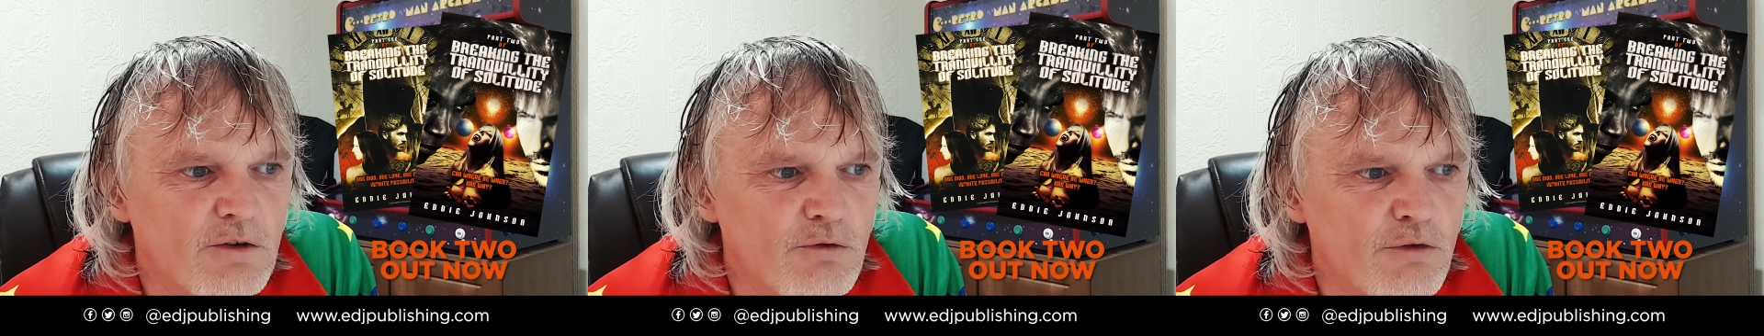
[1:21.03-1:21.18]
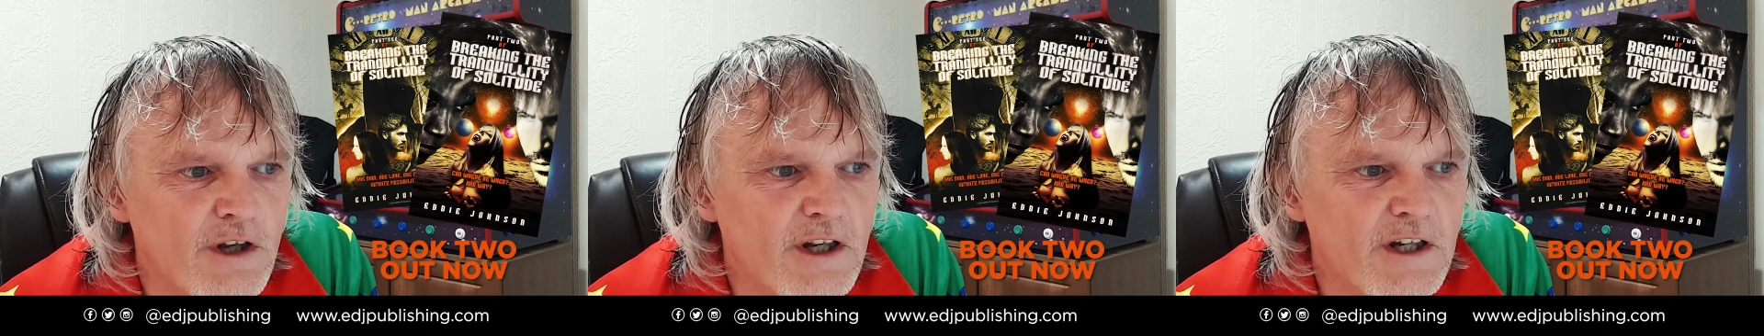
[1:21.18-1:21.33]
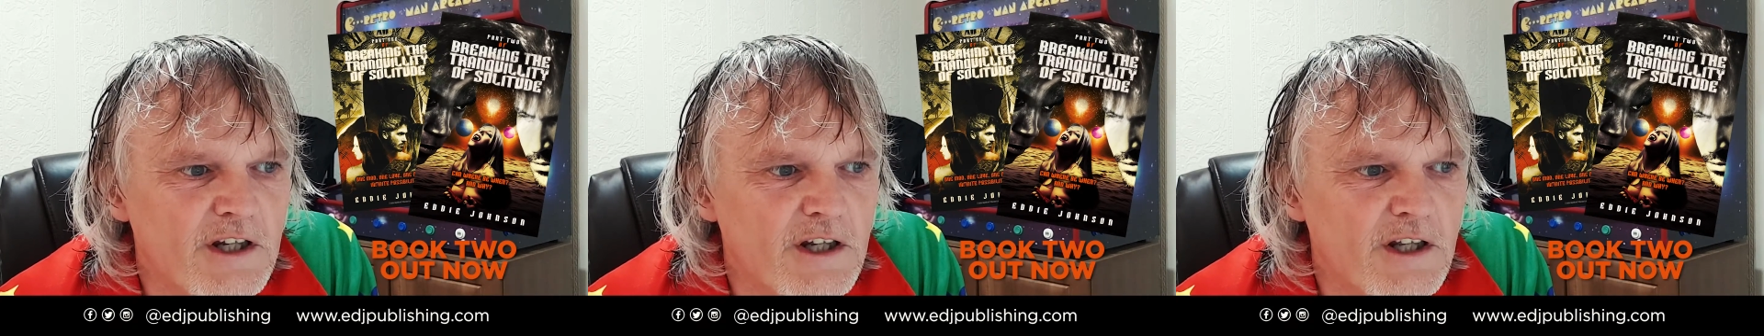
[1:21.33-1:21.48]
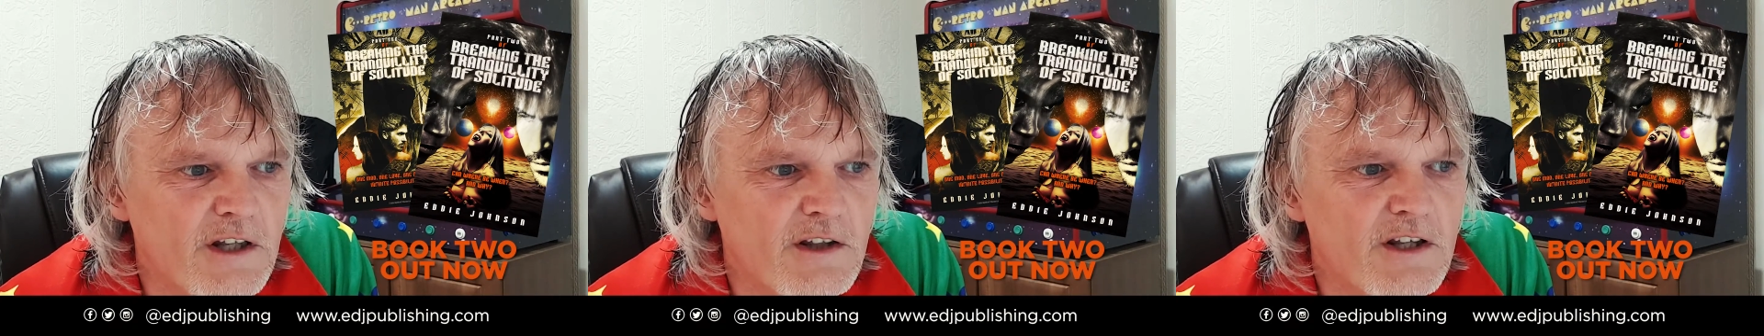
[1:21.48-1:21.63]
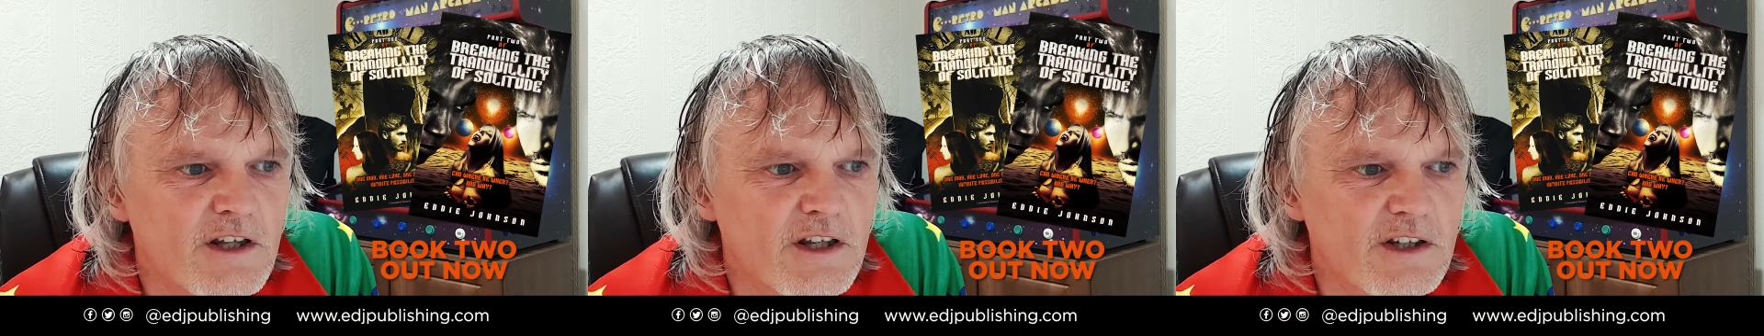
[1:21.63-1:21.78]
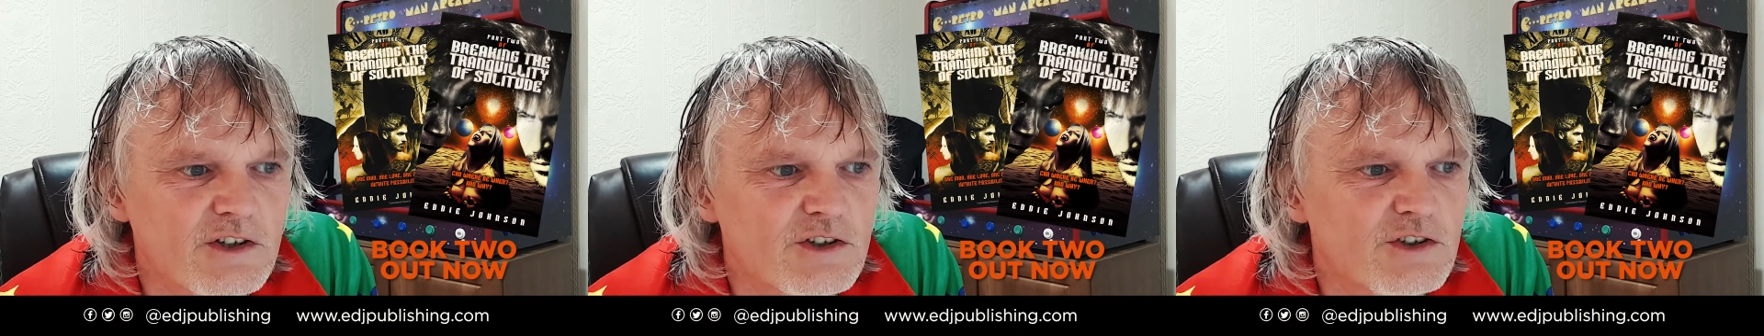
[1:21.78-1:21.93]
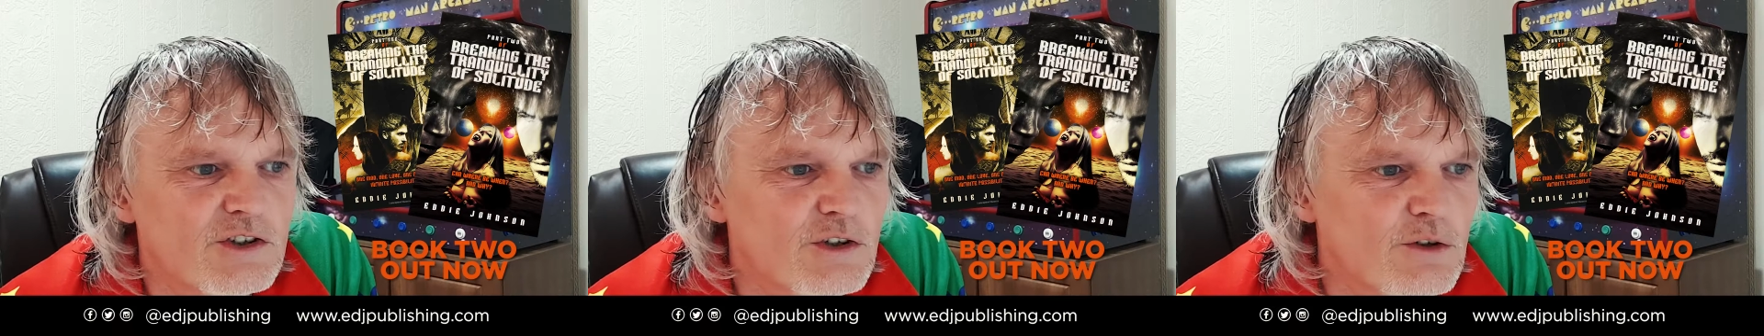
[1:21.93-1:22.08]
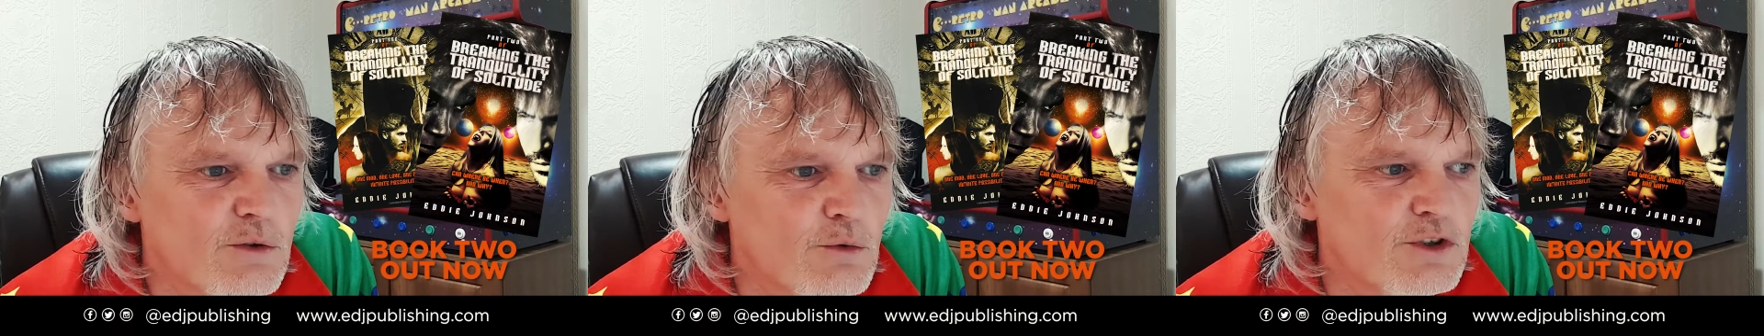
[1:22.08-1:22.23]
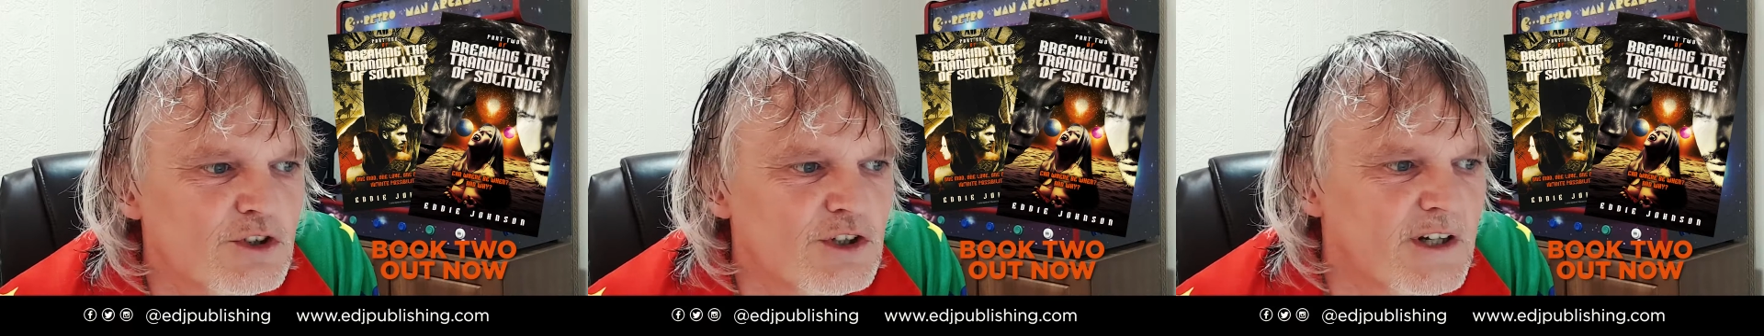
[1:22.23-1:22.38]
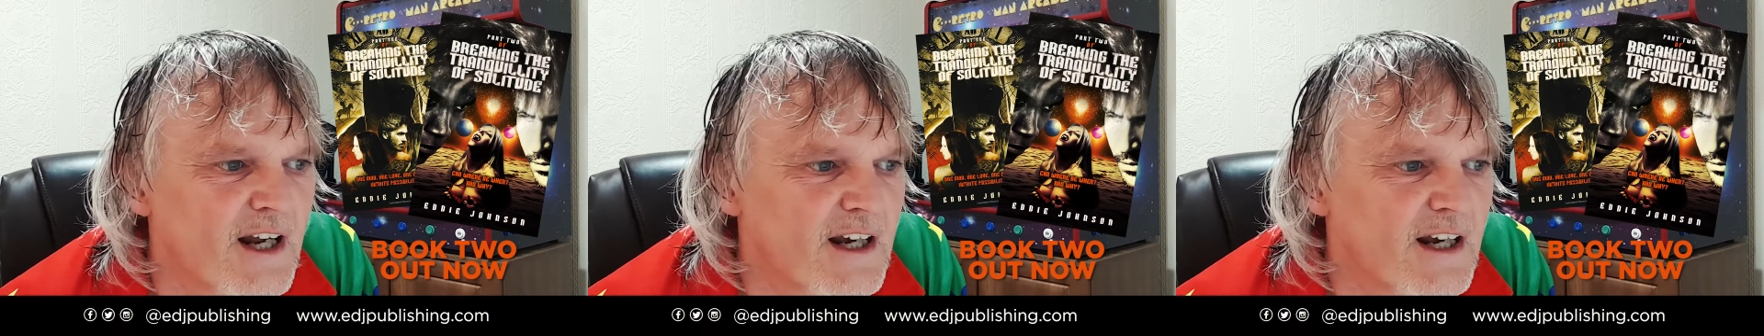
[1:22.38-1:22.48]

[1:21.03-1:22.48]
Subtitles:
reading this was an